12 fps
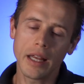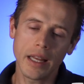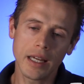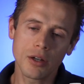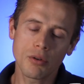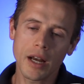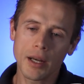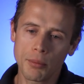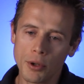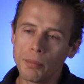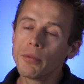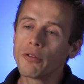
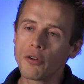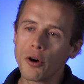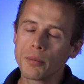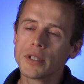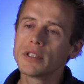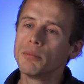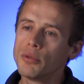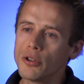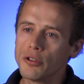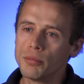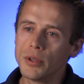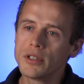incredible performance
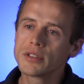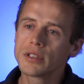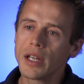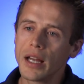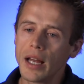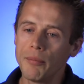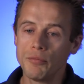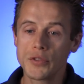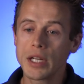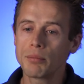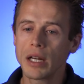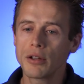improvements,
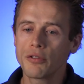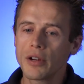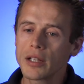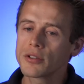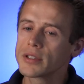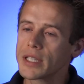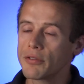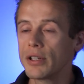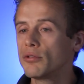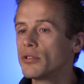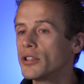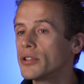chip manufacturers have
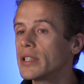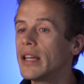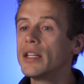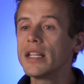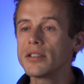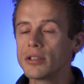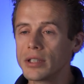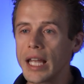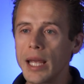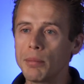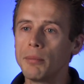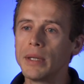introduced additional
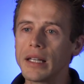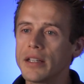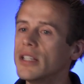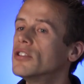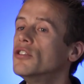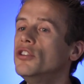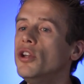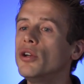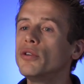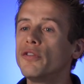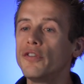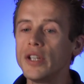capabilities,
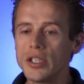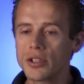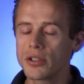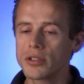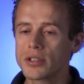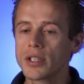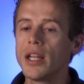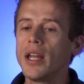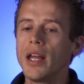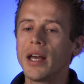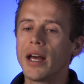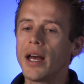new features
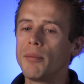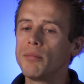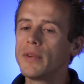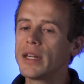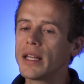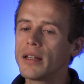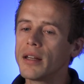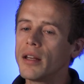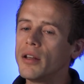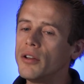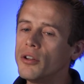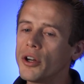that
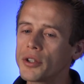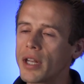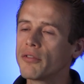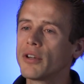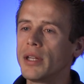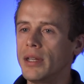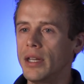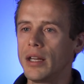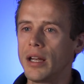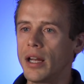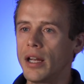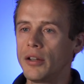not
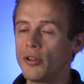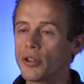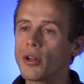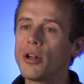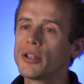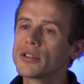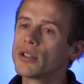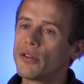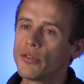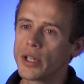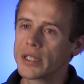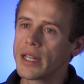all the
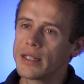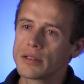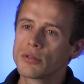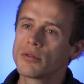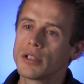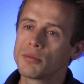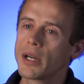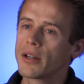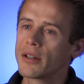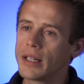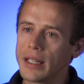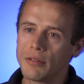software takes
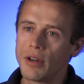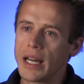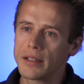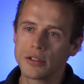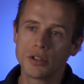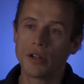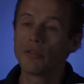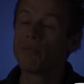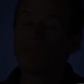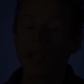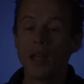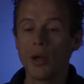transparently advantage of.
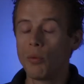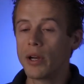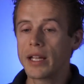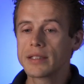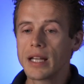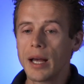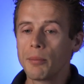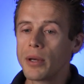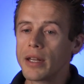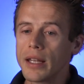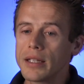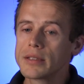One
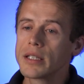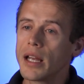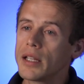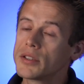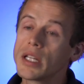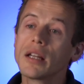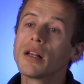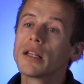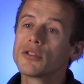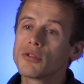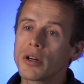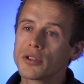example is single
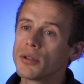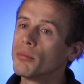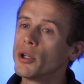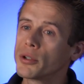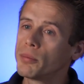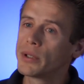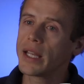instruction multiple